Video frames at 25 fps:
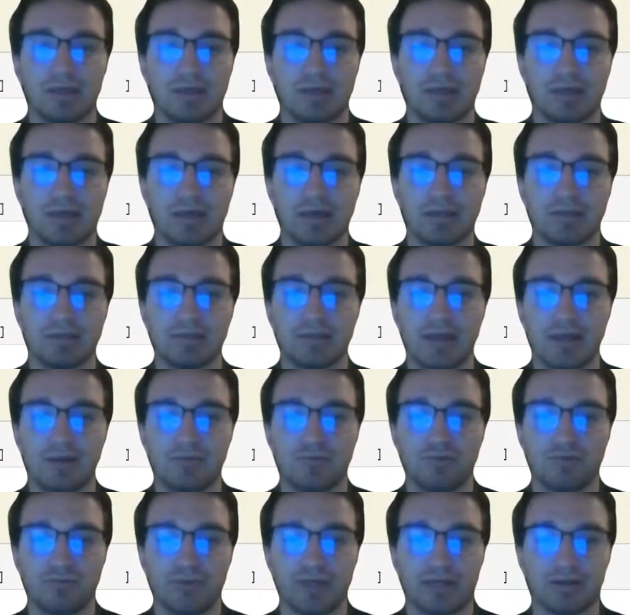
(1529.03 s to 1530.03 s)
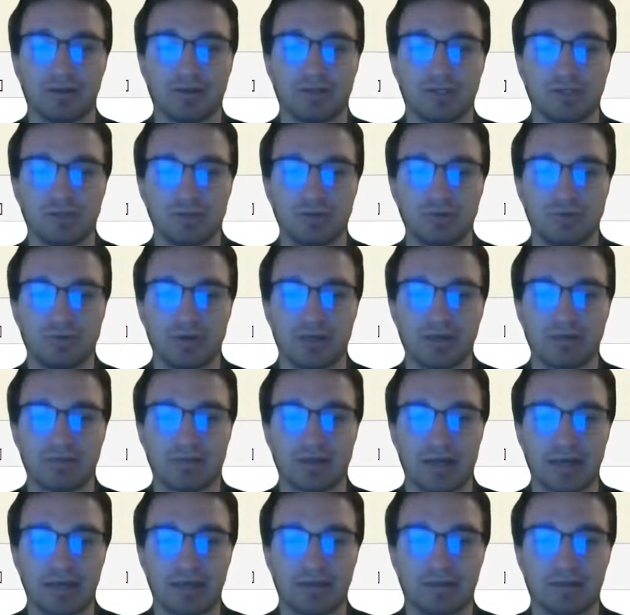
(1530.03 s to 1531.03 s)
And then what we can do is
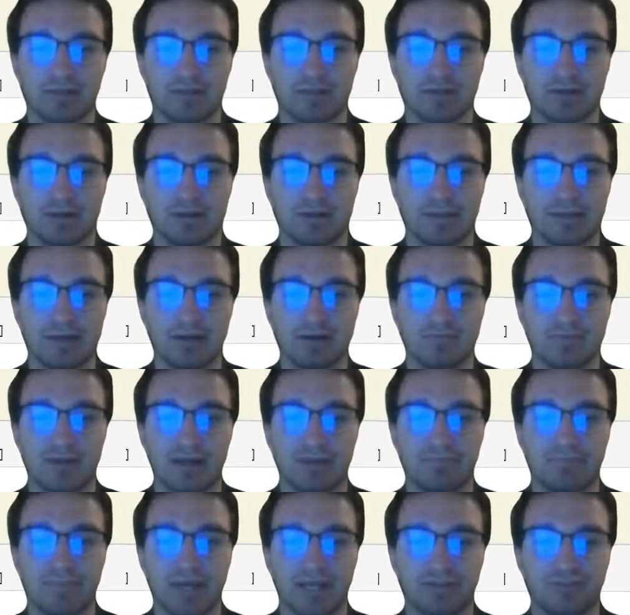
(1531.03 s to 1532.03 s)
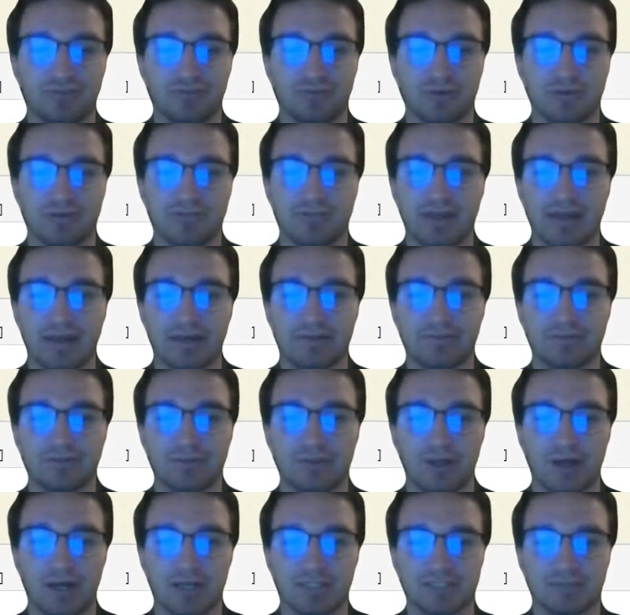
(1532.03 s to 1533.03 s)
I can declare my metrics as
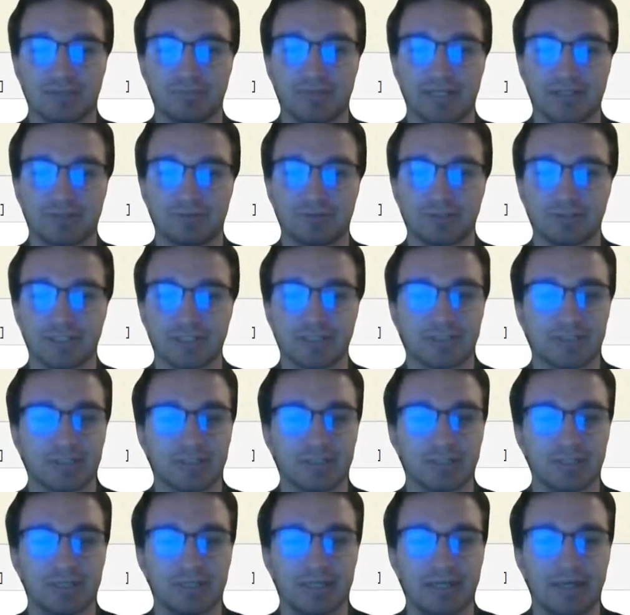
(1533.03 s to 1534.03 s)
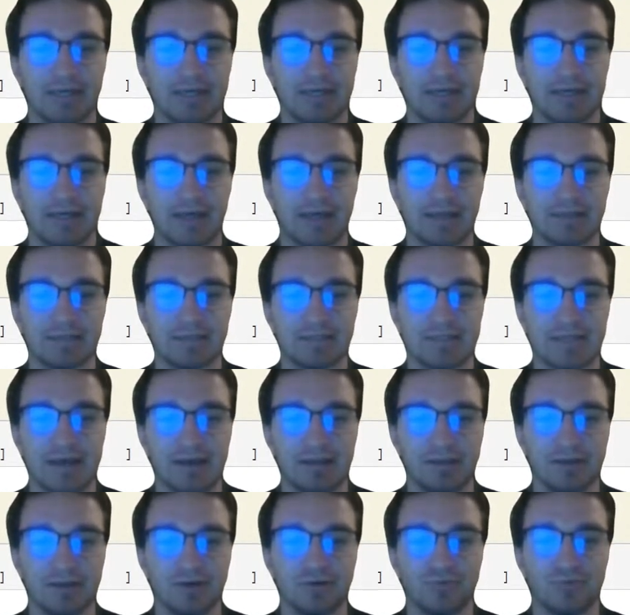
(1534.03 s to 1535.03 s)
loss metrics and
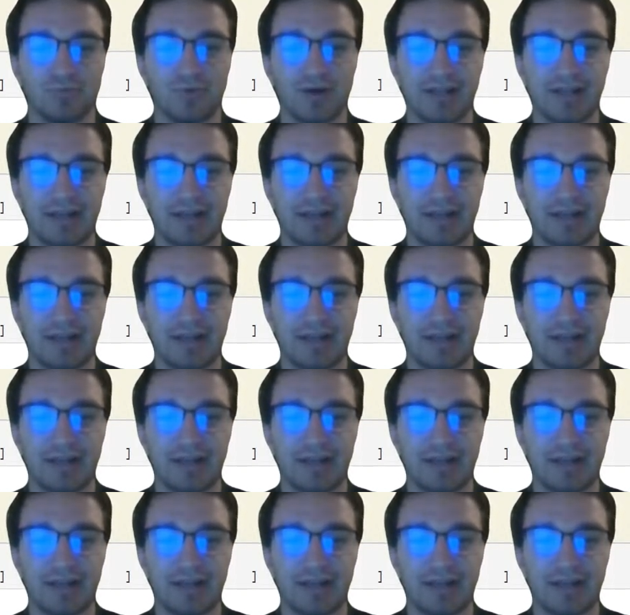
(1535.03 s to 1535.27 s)
tell it what